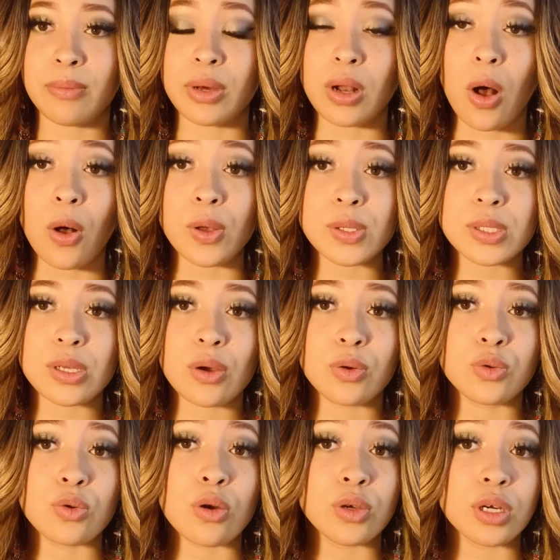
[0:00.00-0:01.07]
but also
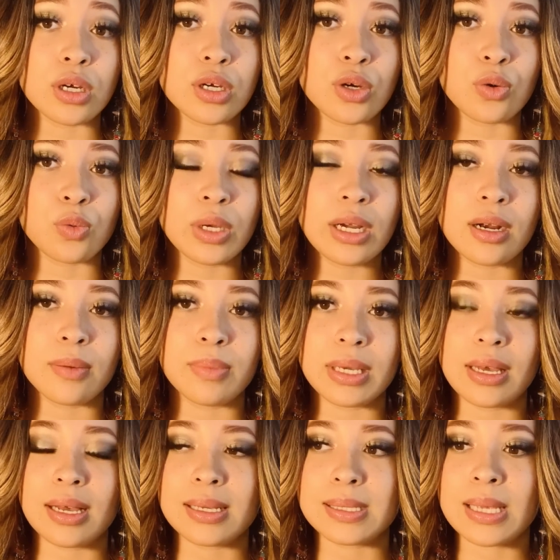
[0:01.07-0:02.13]
grow your career
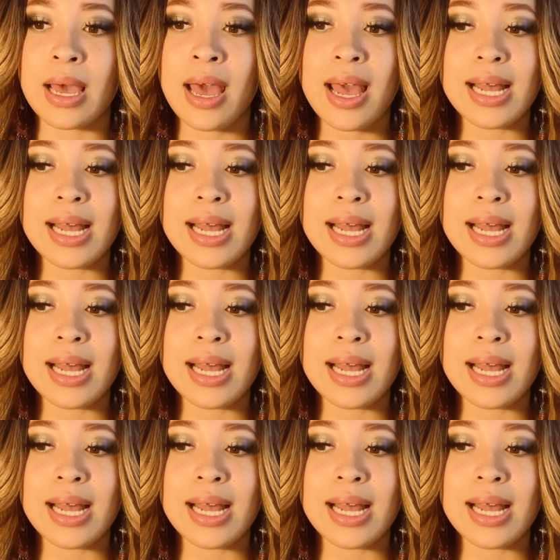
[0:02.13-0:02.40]
because